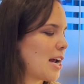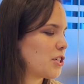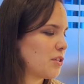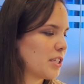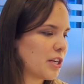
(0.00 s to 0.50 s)

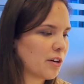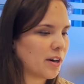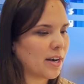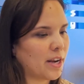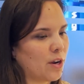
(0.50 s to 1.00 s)
national
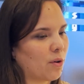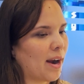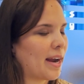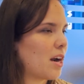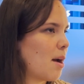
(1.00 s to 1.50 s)
security
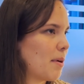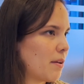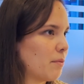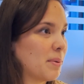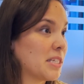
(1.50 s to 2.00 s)
or
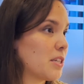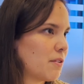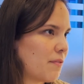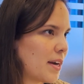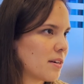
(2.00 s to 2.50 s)
economic or
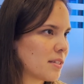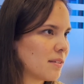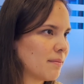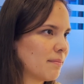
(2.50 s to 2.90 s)
business affairs?